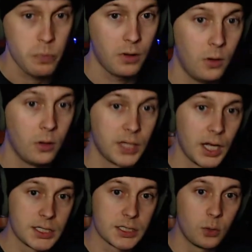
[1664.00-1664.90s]
Oh, that
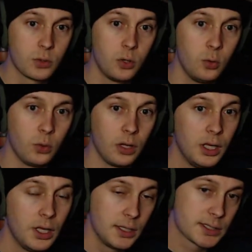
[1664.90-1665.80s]
is so cool.
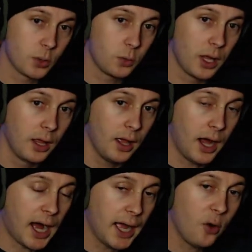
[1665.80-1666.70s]
So,
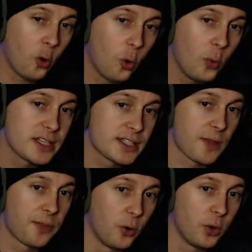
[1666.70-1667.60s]
I always
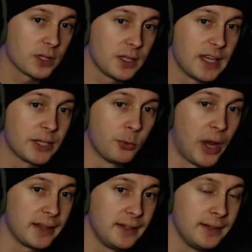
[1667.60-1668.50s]
thought that
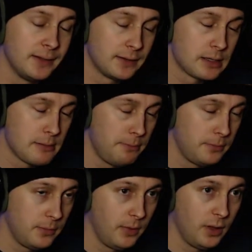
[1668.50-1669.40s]
red
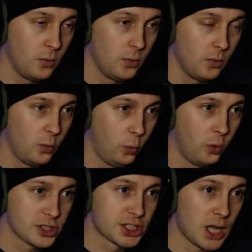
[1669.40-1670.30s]

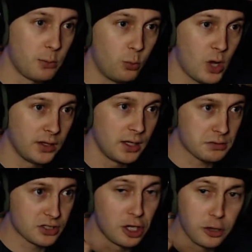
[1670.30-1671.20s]
was someone
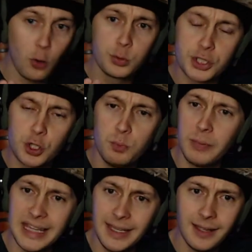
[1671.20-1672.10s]
close to
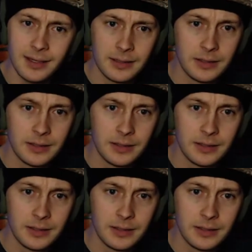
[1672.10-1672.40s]
me.